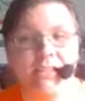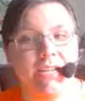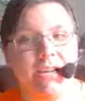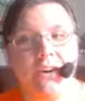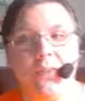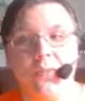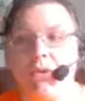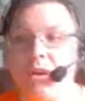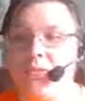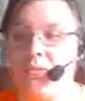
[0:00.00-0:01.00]
Still, we
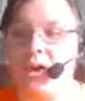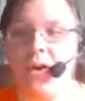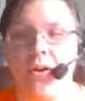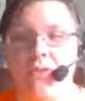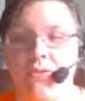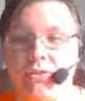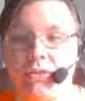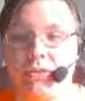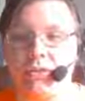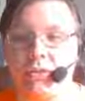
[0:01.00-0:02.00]
don't know if
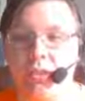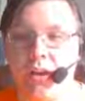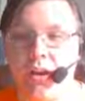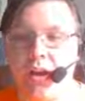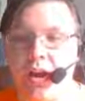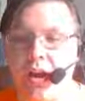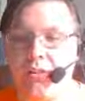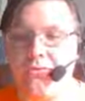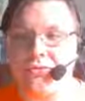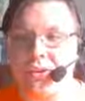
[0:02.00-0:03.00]
she
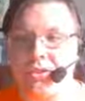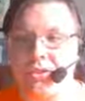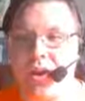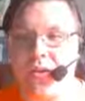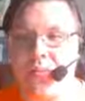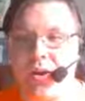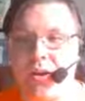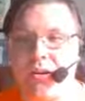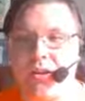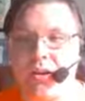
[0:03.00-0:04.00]
had dressed that
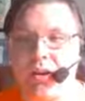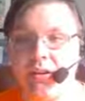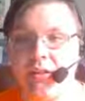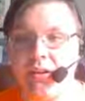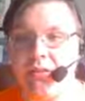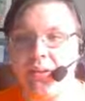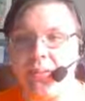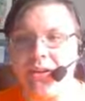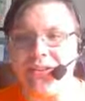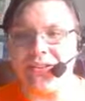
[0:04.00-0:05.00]
way the night of the
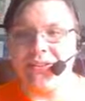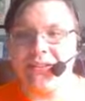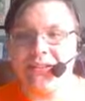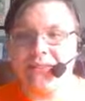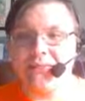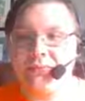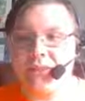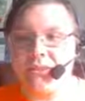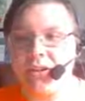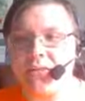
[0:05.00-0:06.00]
murder.
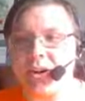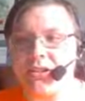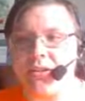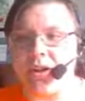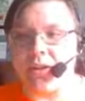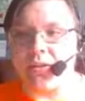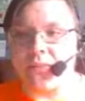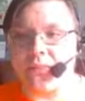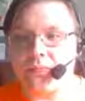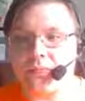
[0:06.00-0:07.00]
She was, Your Honor.
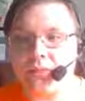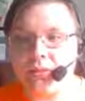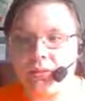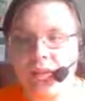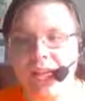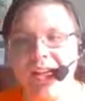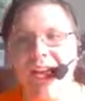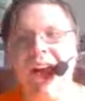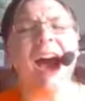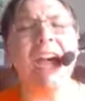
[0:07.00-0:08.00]

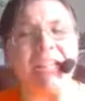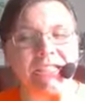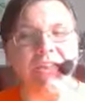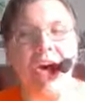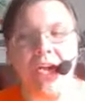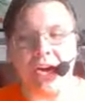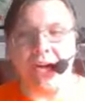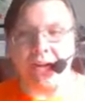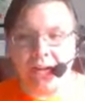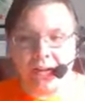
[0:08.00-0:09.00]
I saw
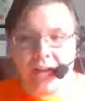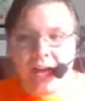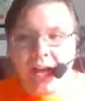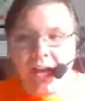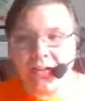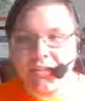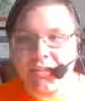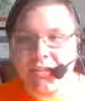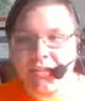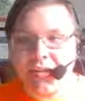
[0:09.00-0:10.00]
her, and
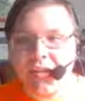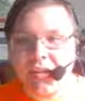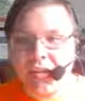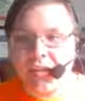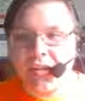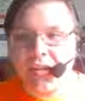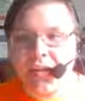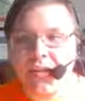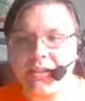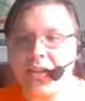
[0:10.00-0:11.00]
she did,
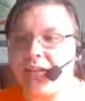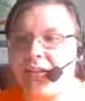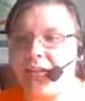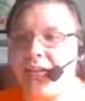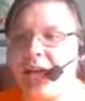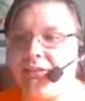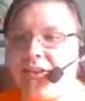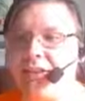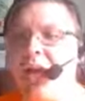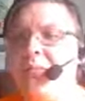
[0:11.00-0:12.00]
and so did
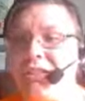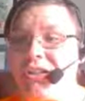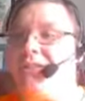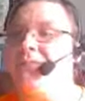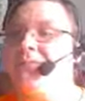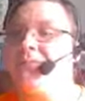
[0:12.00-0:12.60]
Detective Gumshoe.